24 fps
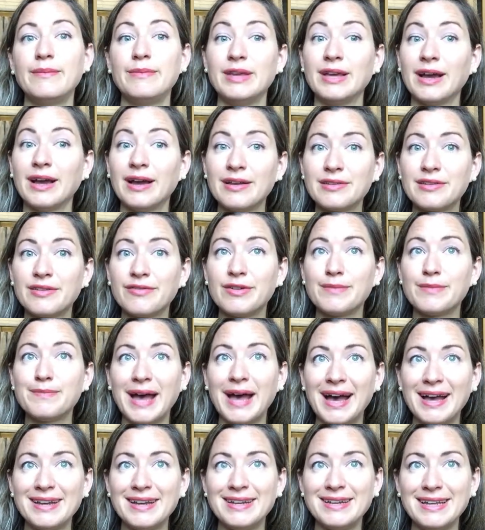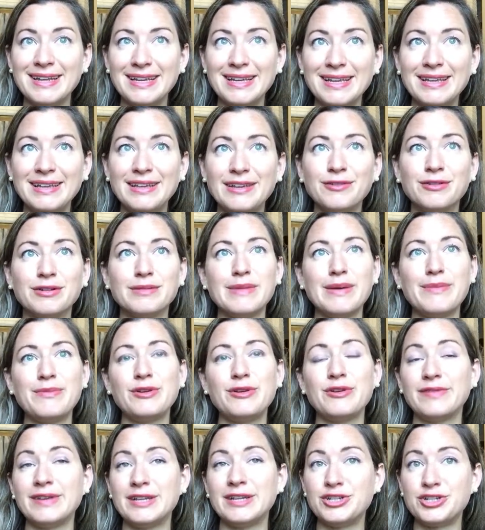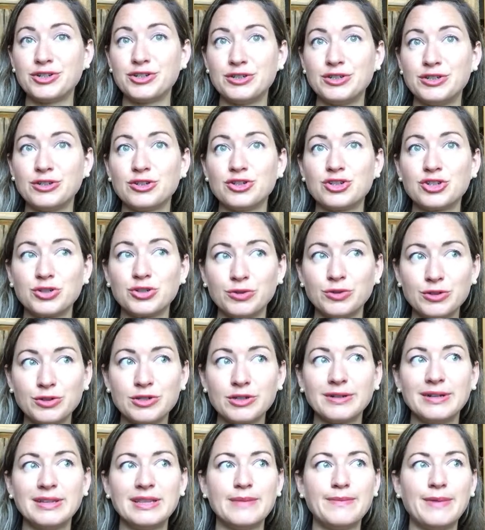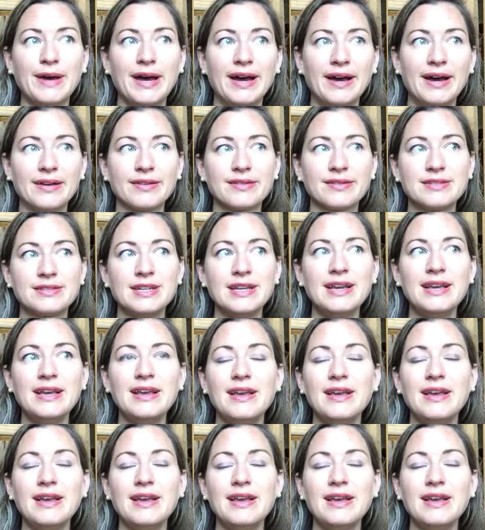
because of a bad knee, or maybe you've injured your shoulder in the past,